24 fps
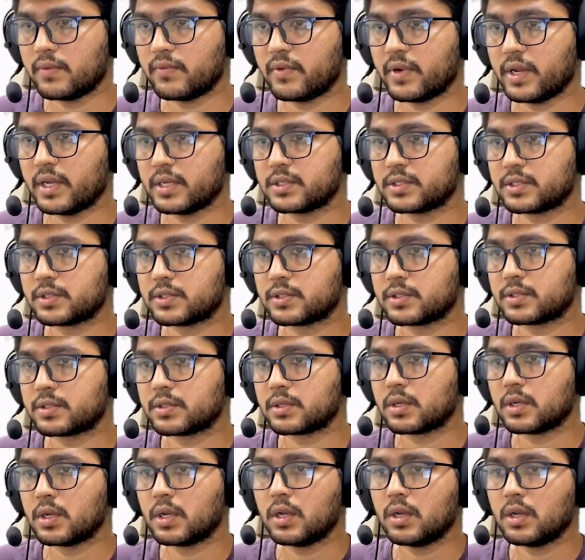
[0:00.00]
refresh,
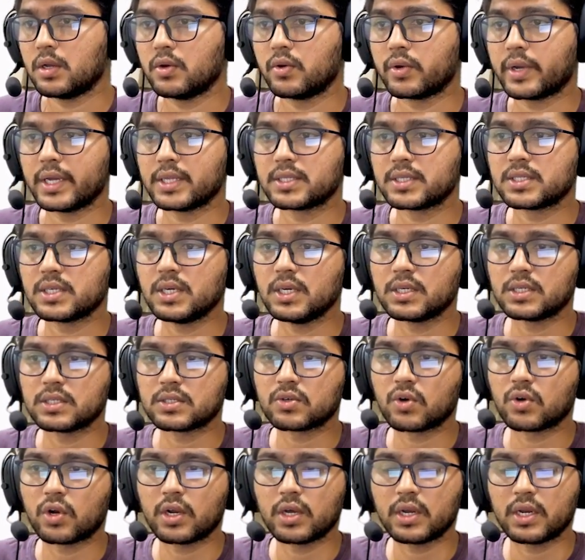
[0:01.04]
you can see
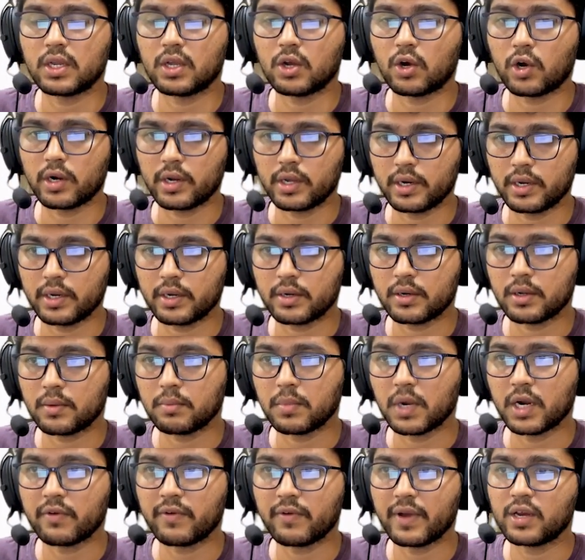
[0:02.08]
it is gonna reorder it.
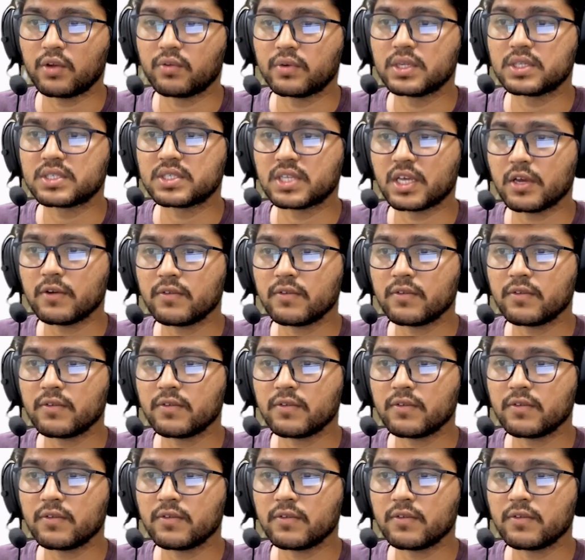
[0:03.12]
But when you will